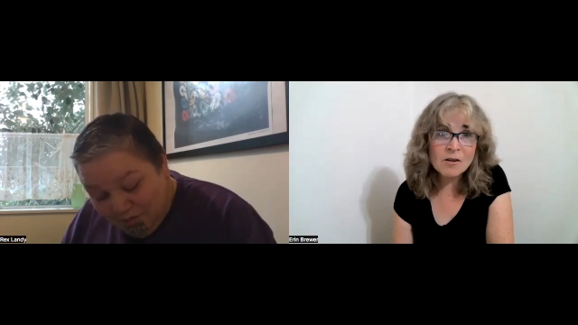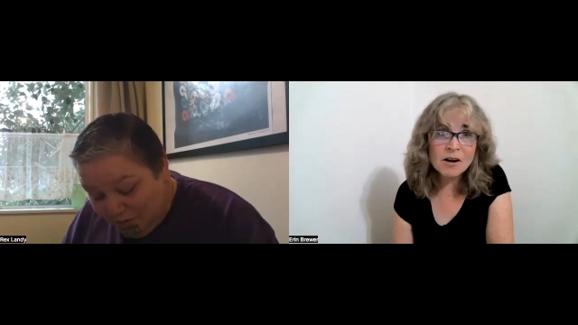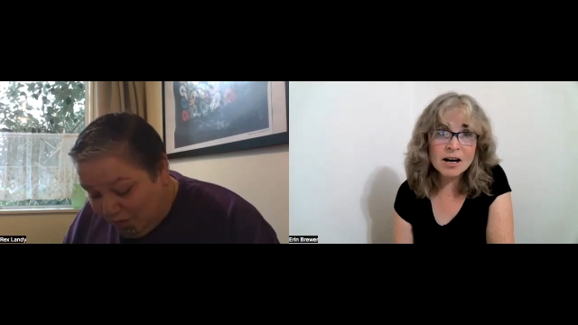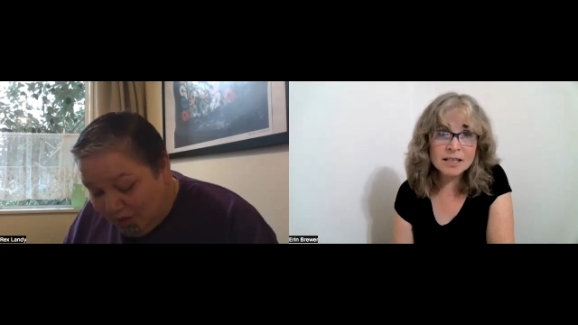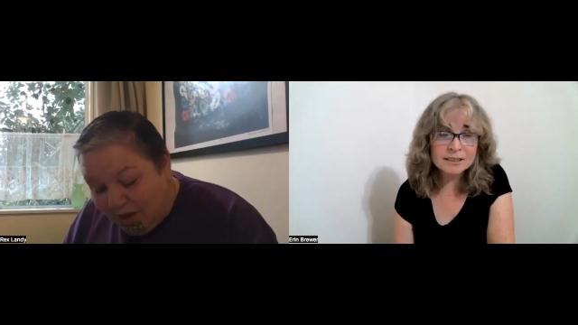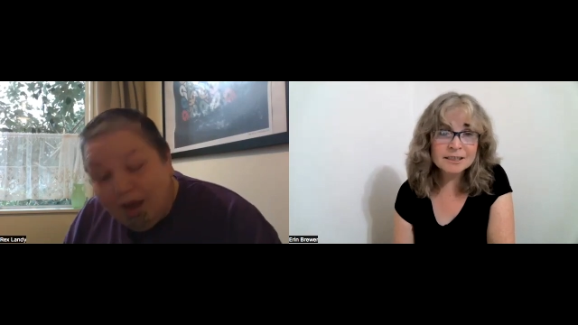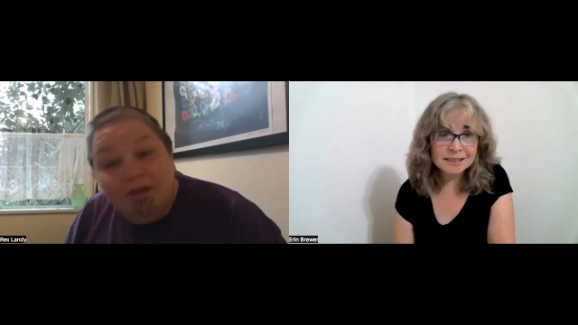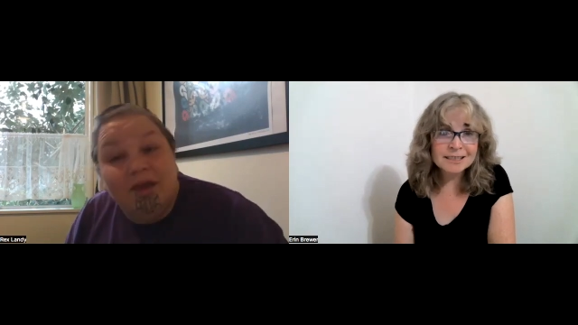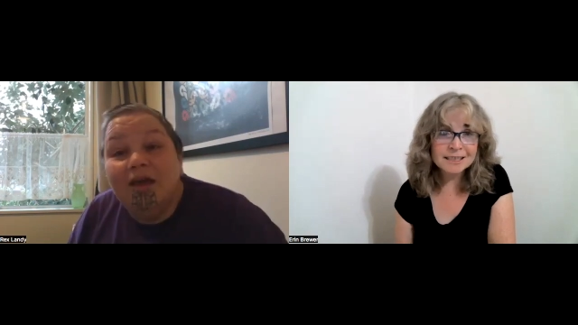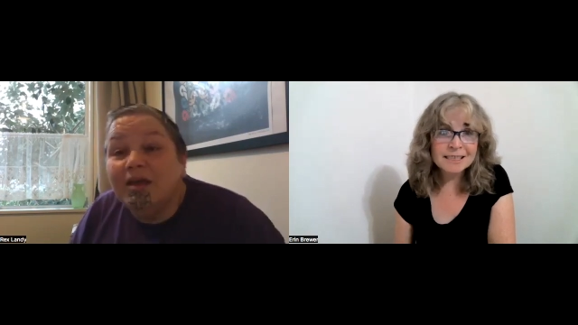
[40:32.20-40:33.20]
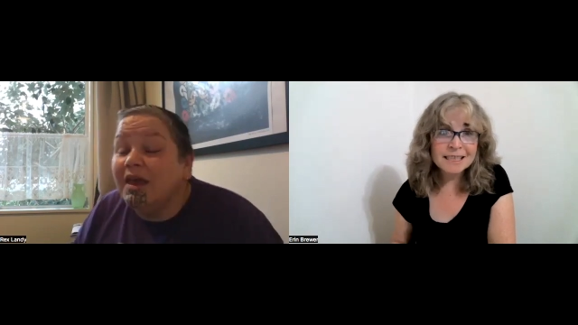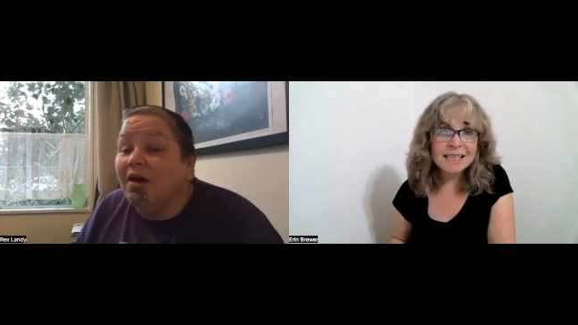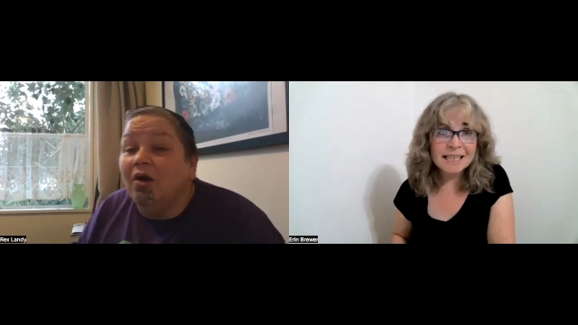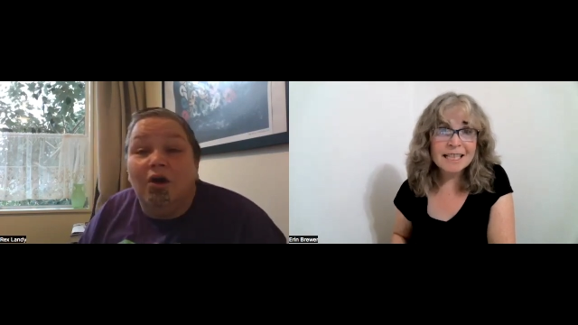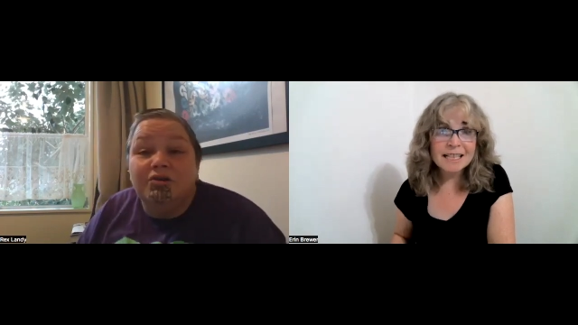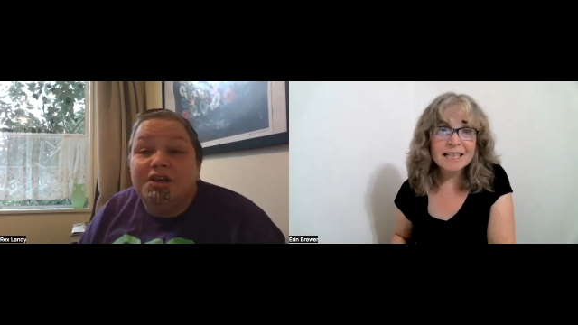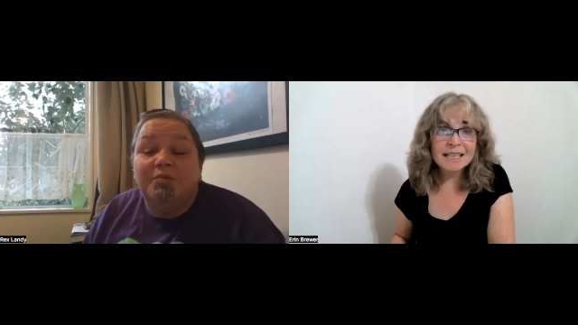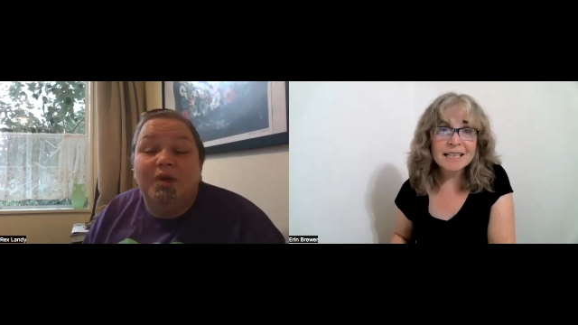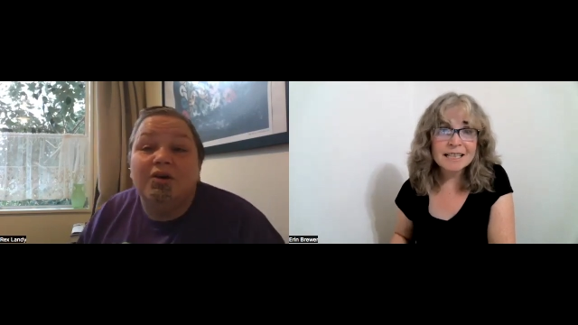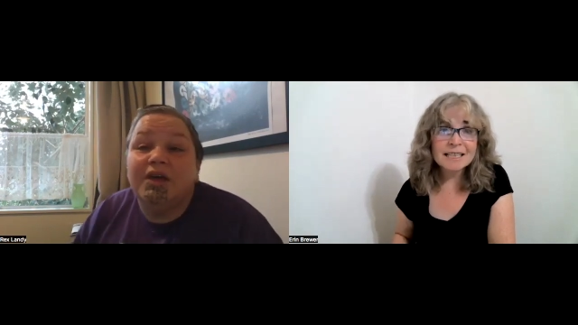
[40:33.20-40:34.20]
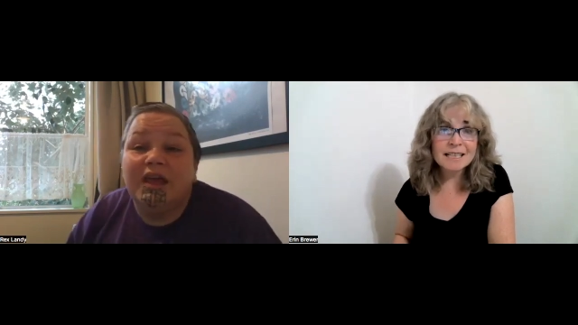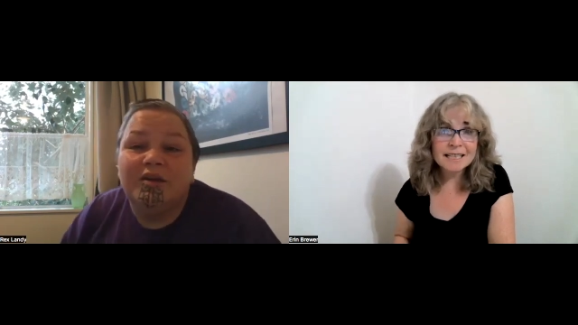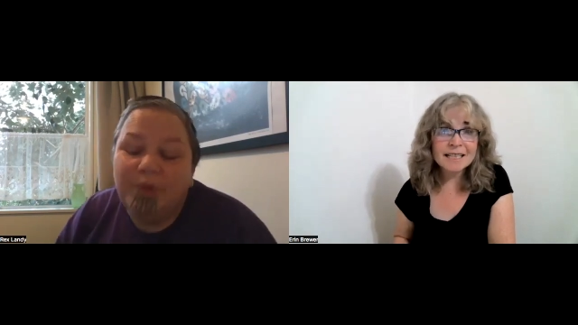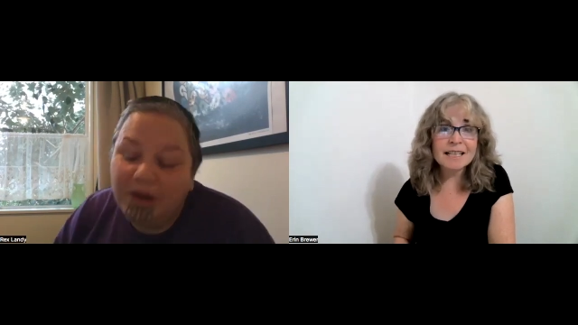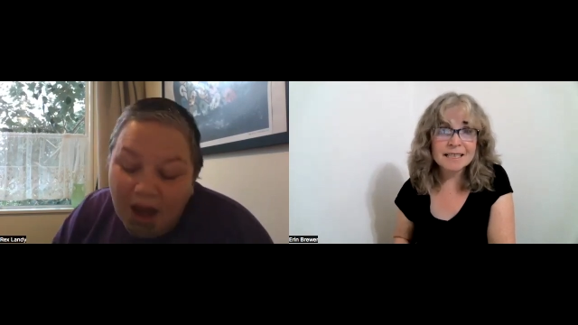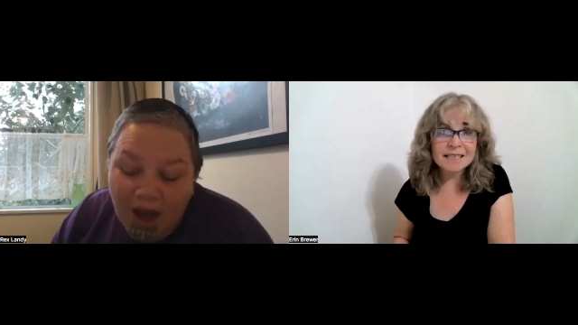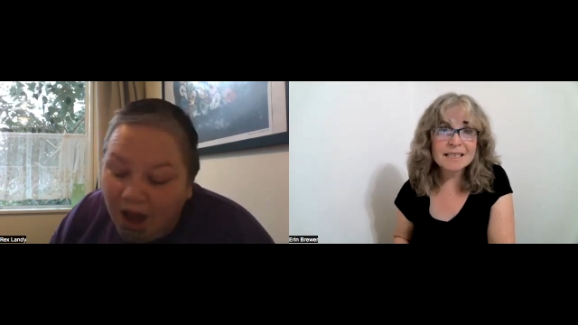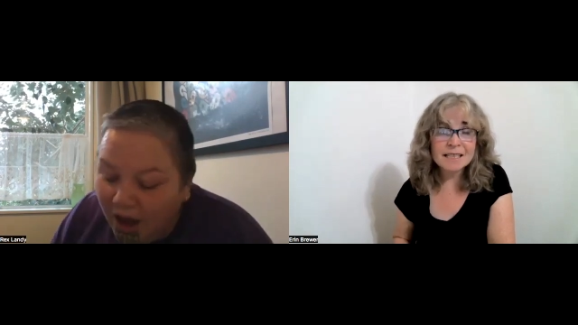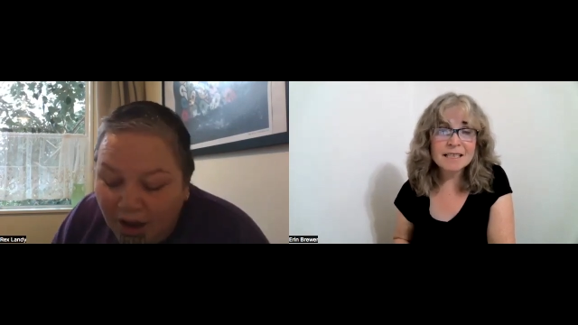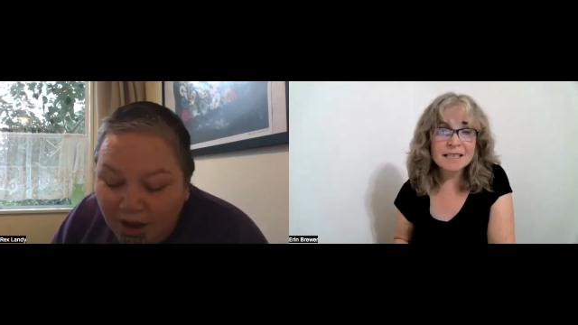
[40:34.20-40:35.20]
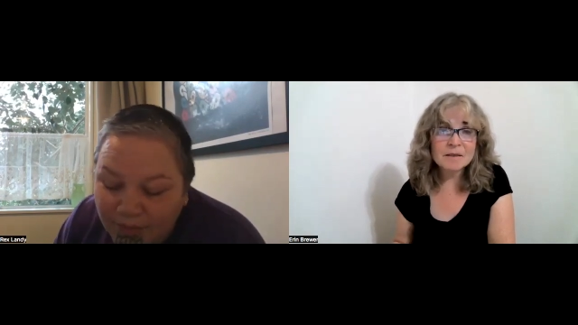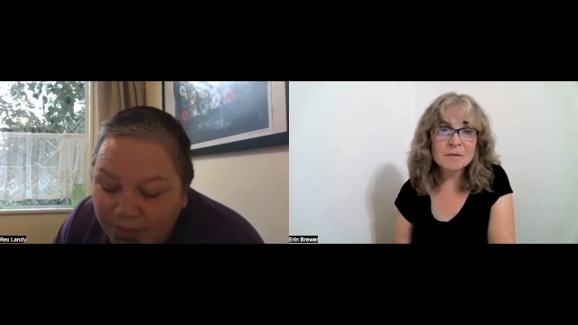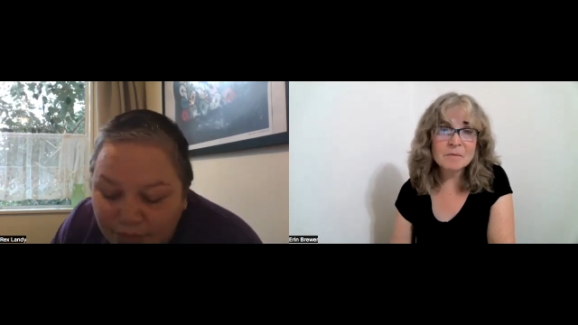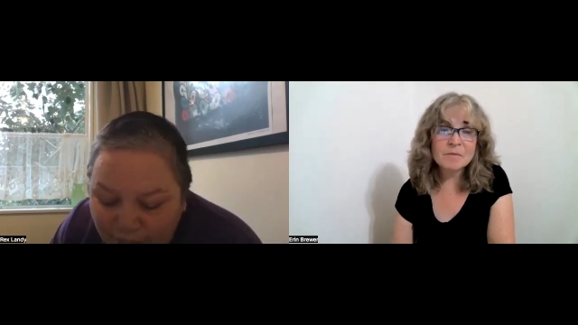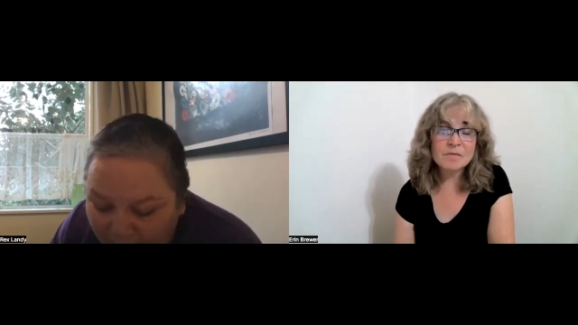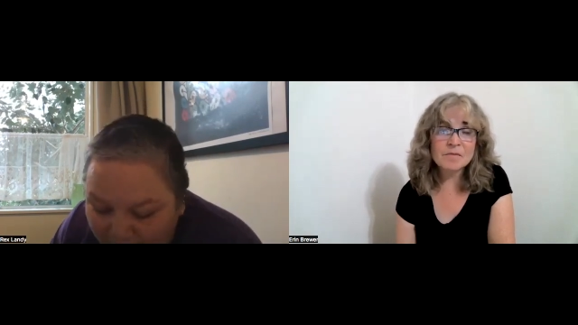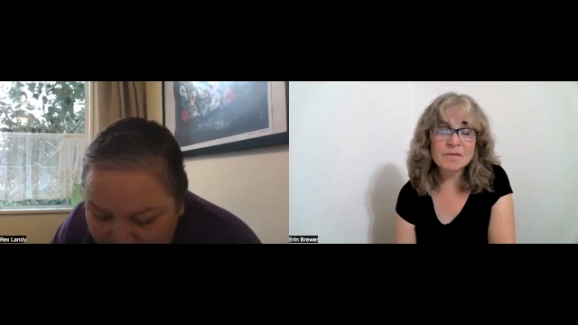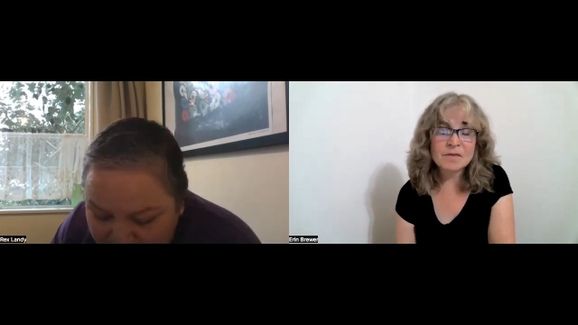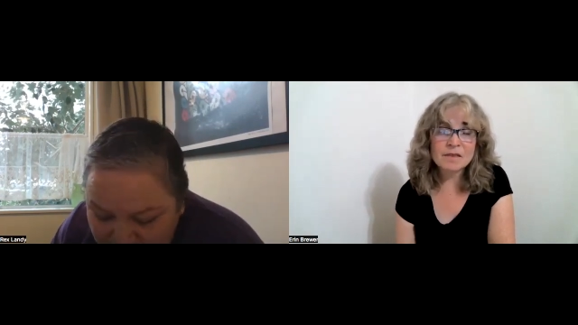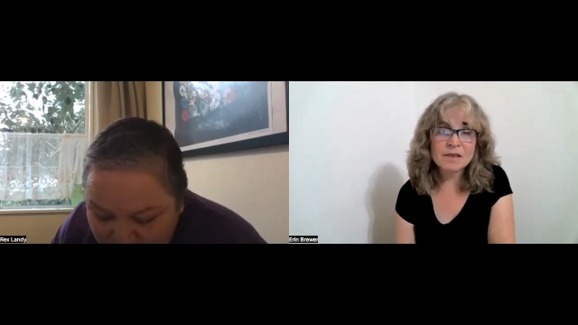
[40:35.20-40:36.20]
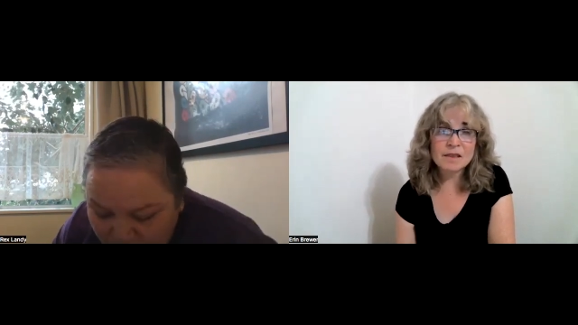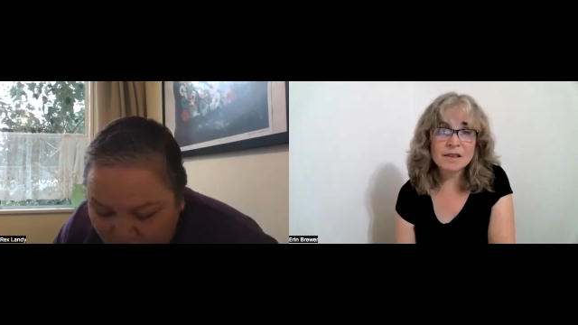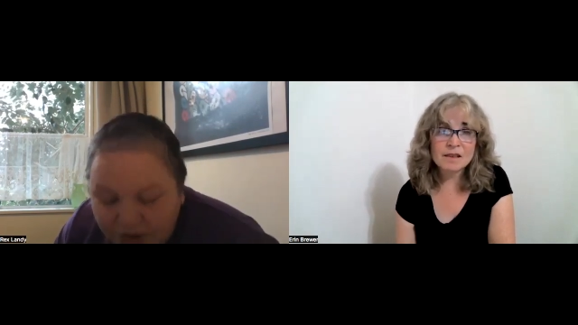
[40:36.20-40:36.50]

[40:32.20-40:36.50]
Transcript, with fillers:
Speaker 1: or Yeah, contact me on Gettr, but um it's all right.